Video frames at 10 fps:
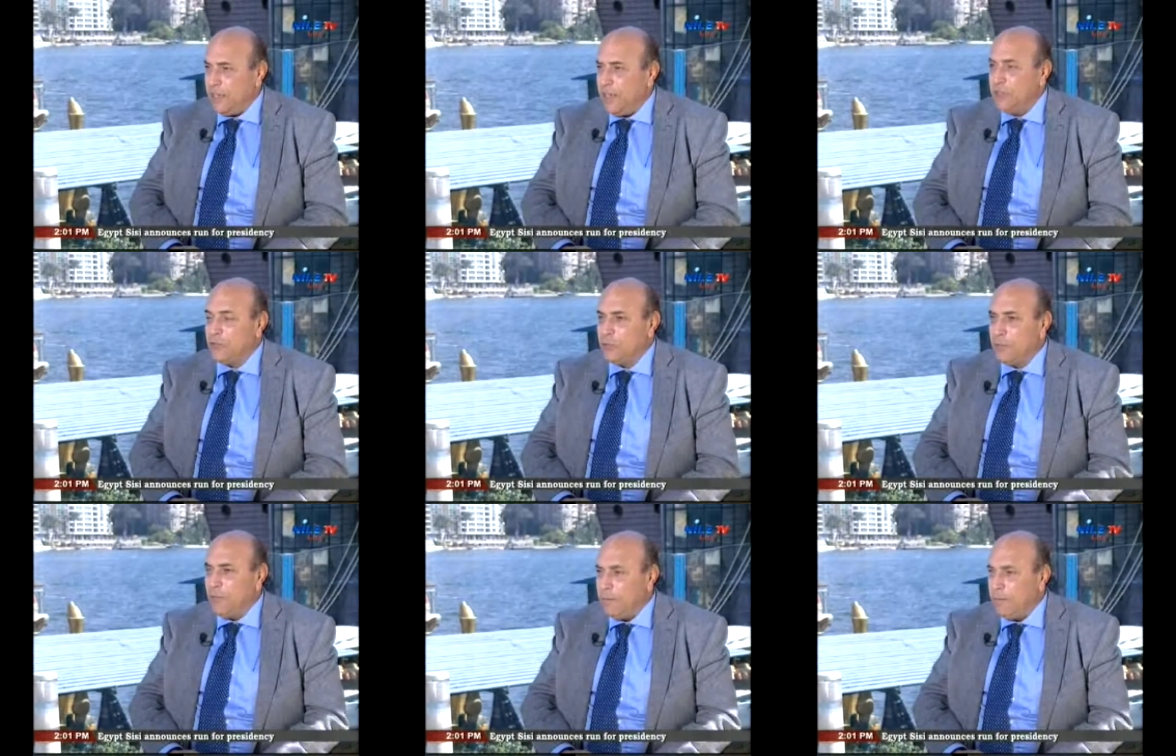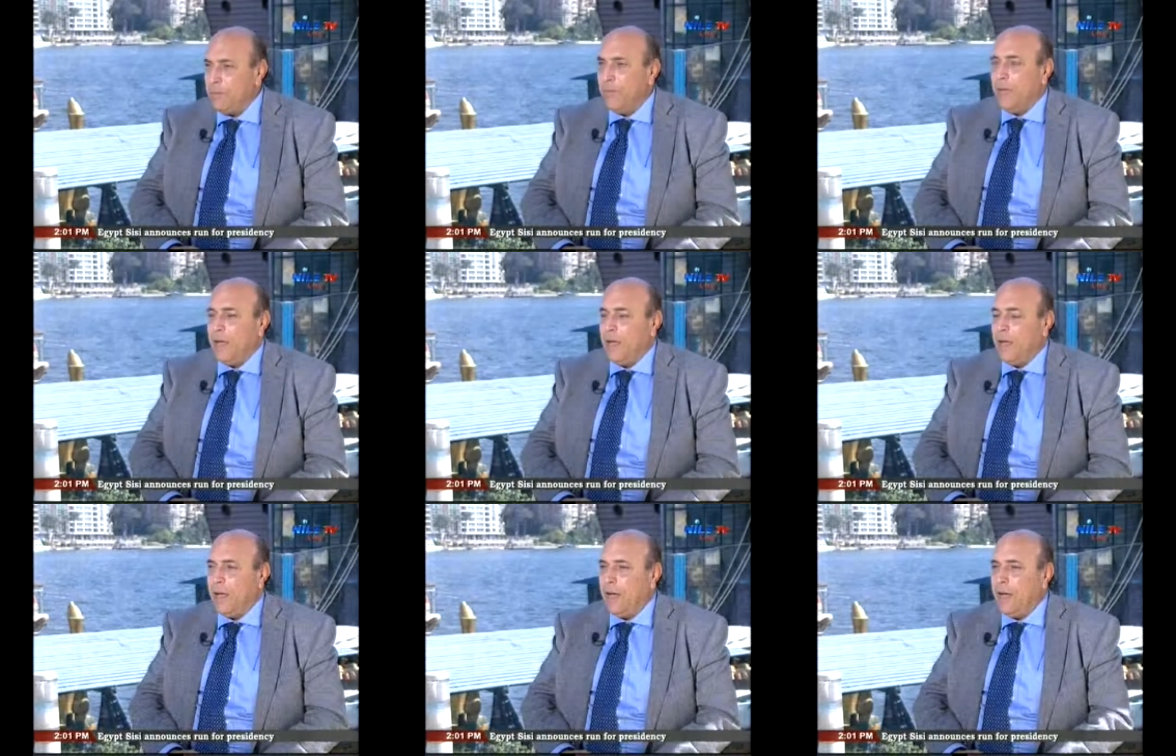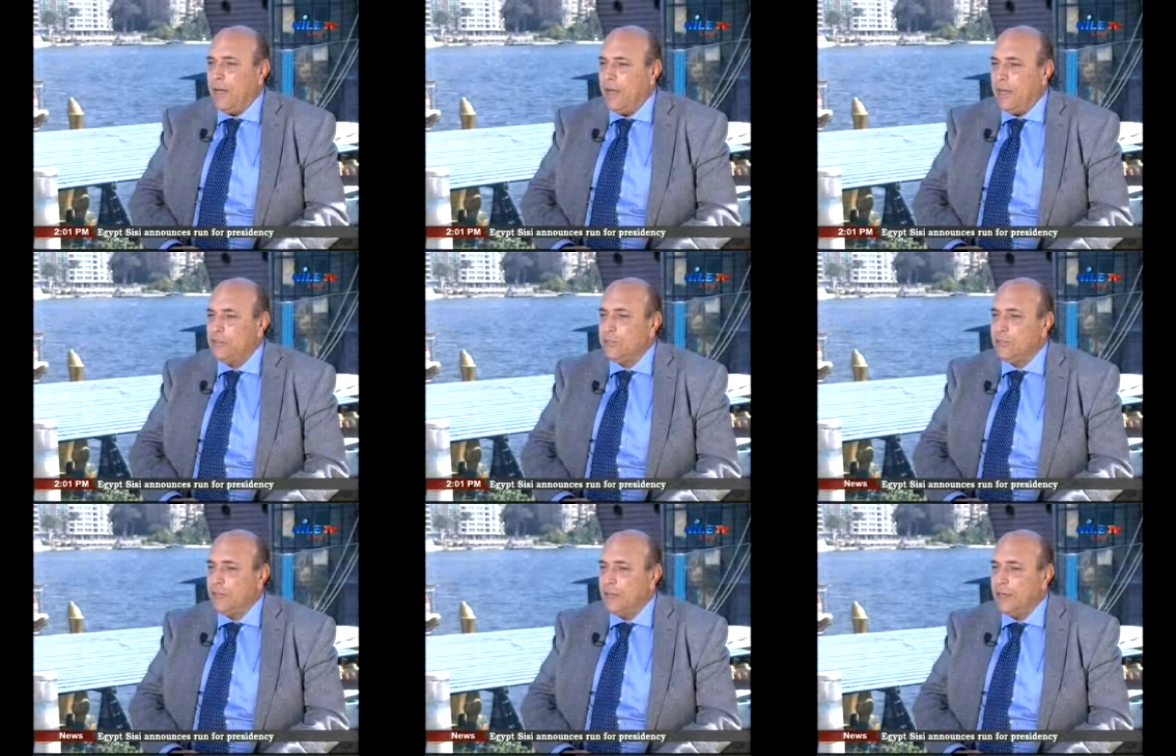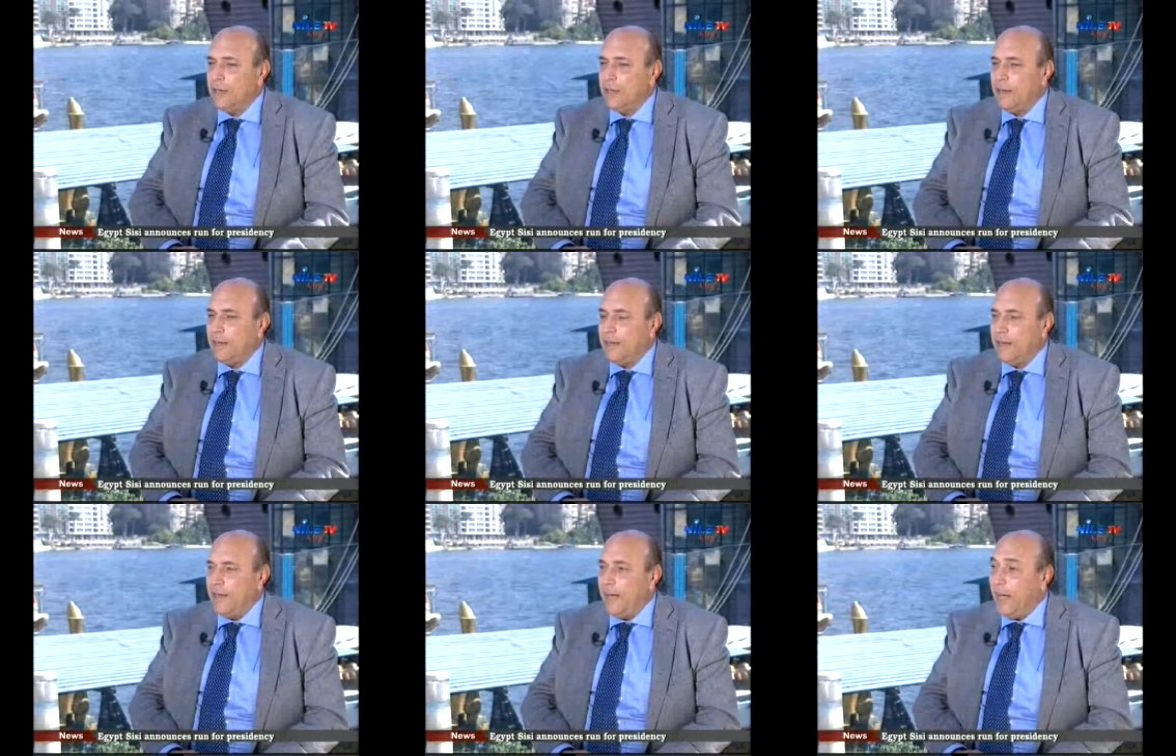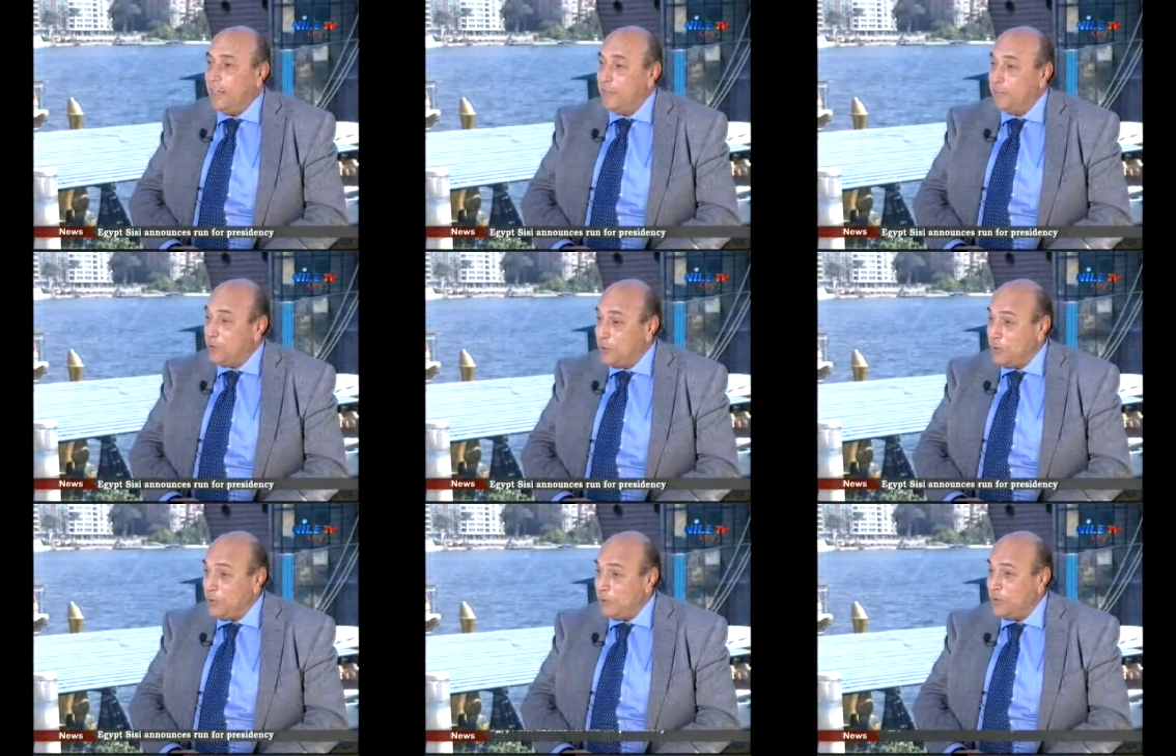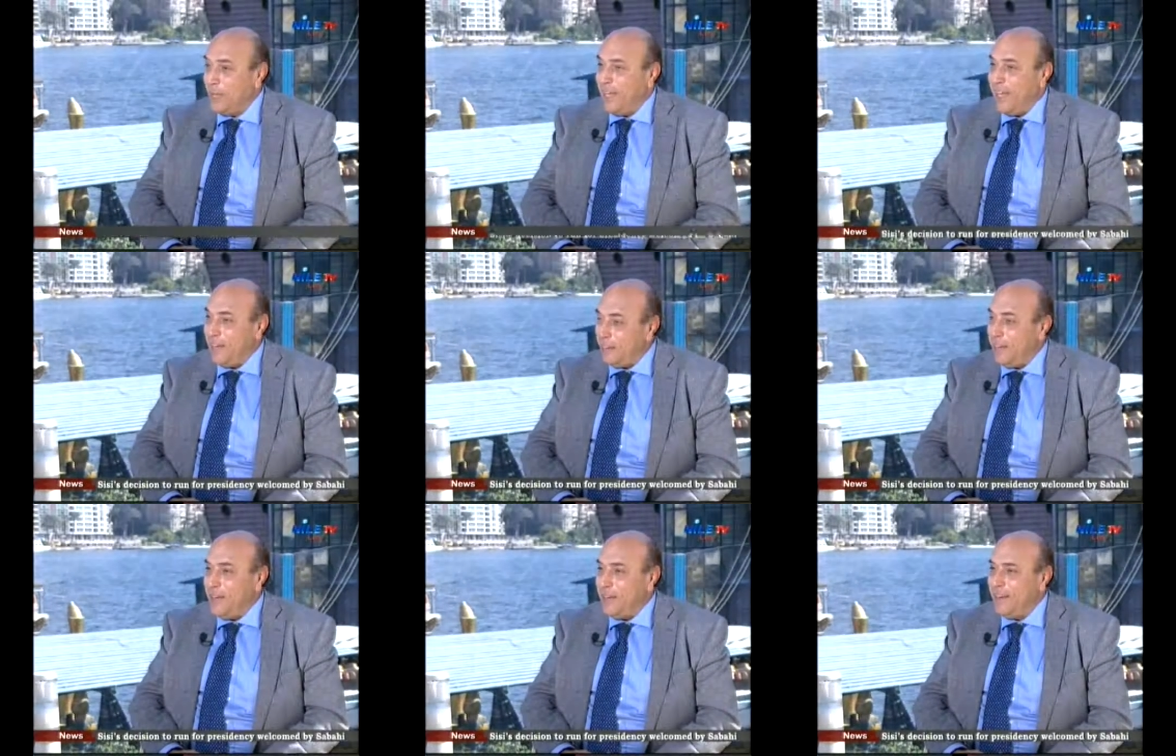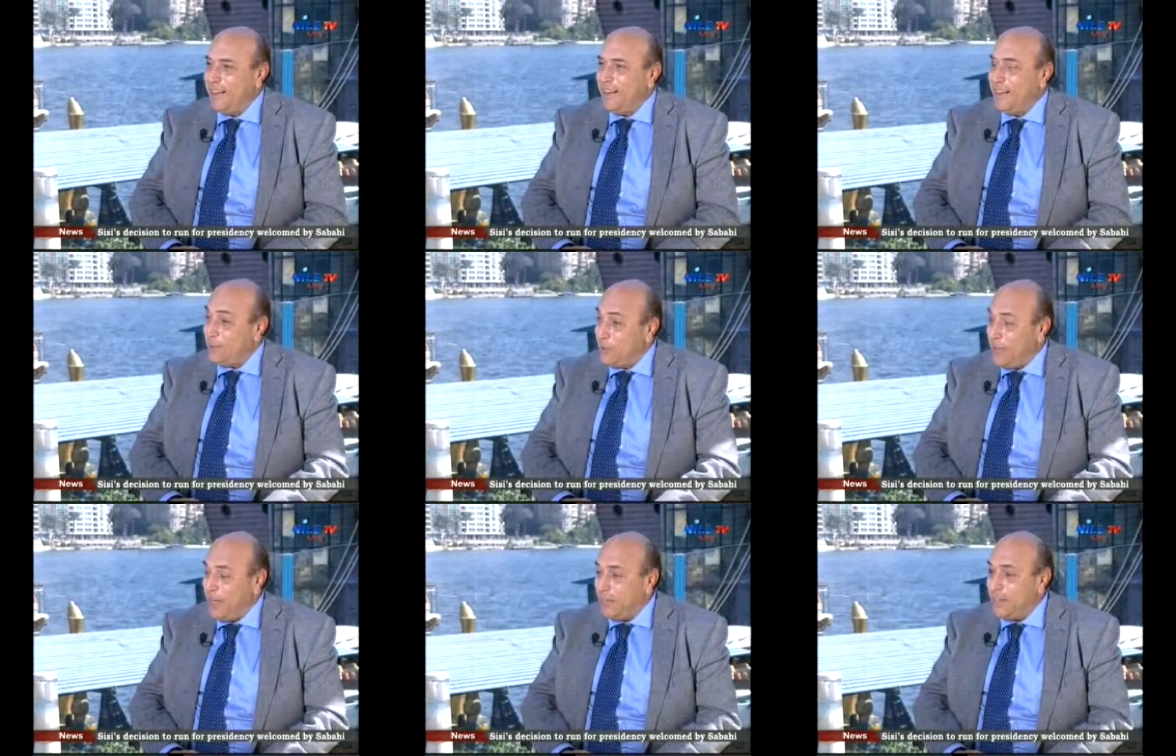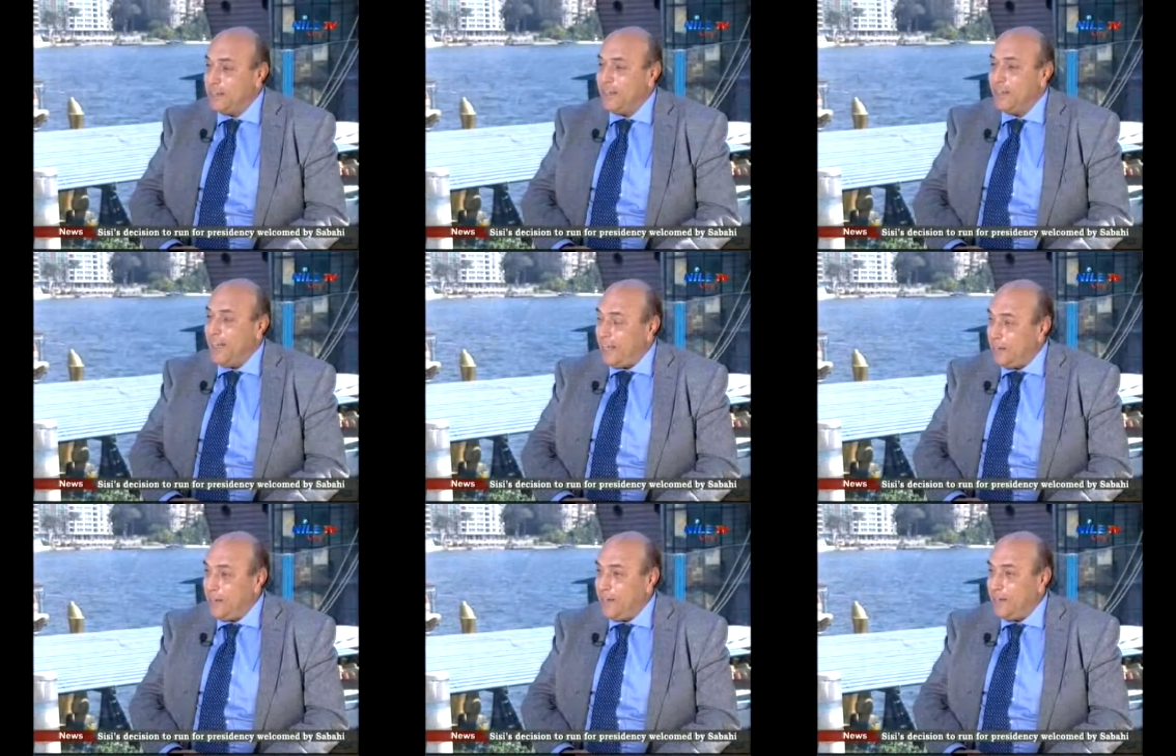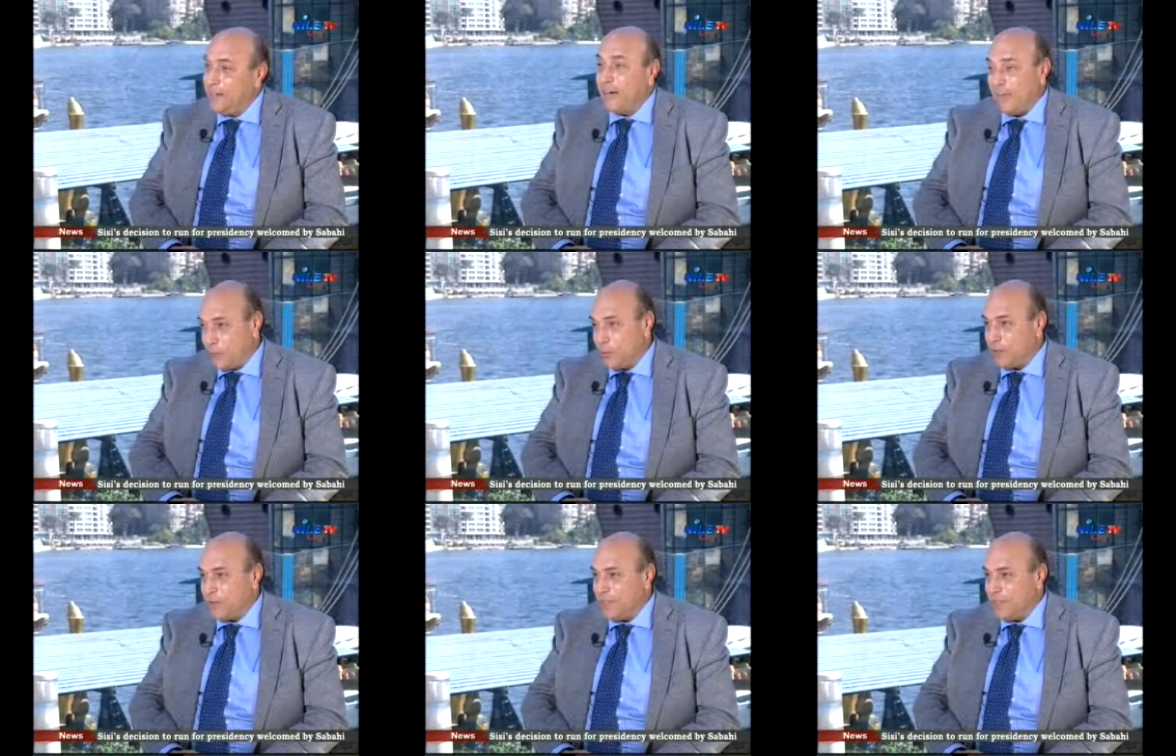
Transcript: and he needs to come uh, as uh, a student and then educated and then graduate.